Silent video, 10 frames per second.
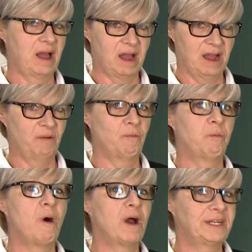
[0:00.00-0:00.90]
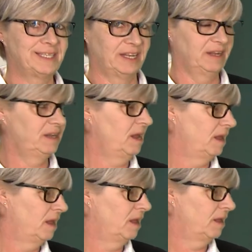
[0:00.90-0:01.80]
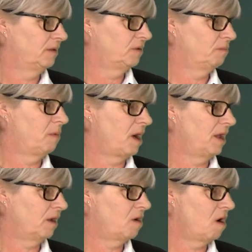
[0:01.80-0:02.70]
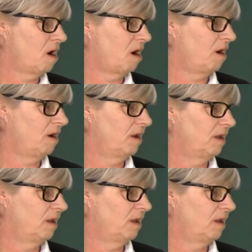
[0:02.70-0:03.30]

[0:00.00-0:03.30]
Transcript: I wanted to buy a car